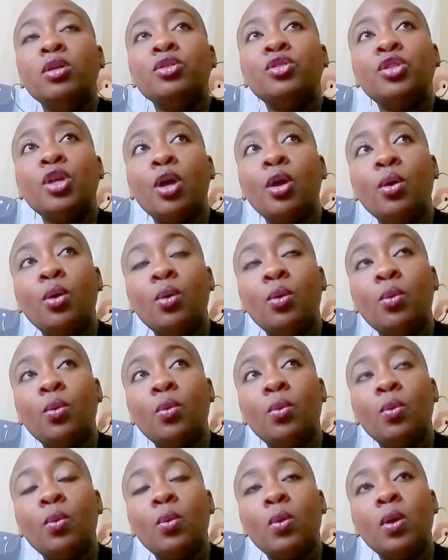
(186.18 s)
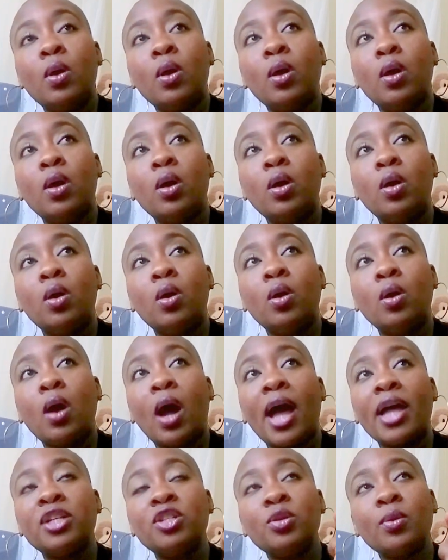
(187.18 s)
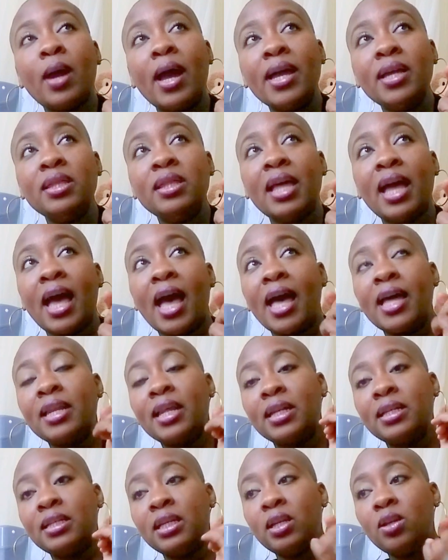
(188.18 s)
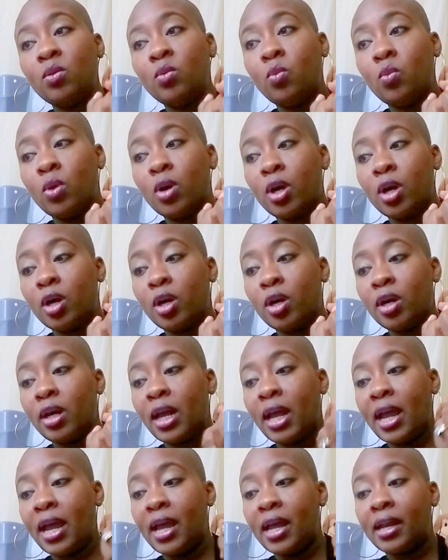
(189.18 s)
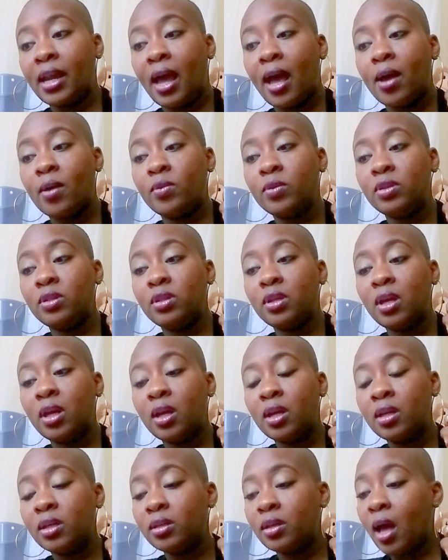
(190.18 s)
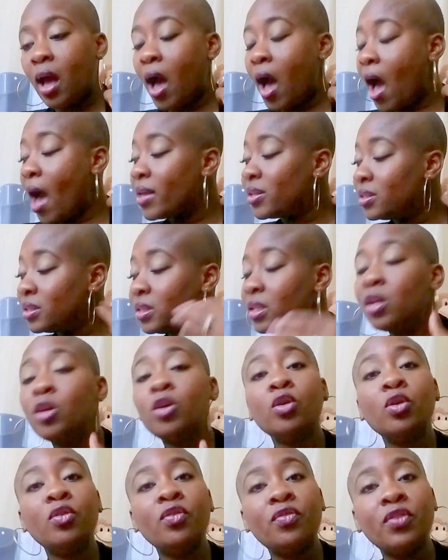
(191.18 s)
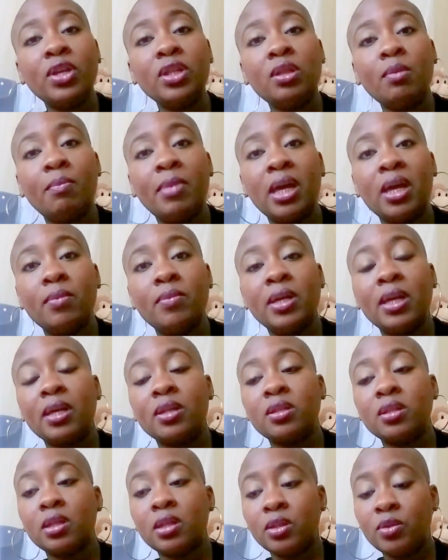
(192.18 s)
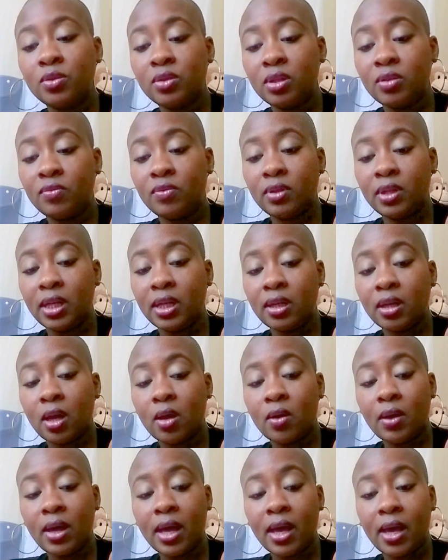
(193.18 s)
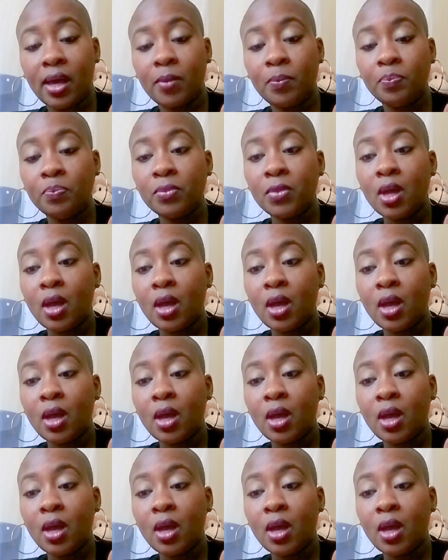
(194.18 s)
So I tried that. That didn't work, and I still feed the baby exclusively, okay?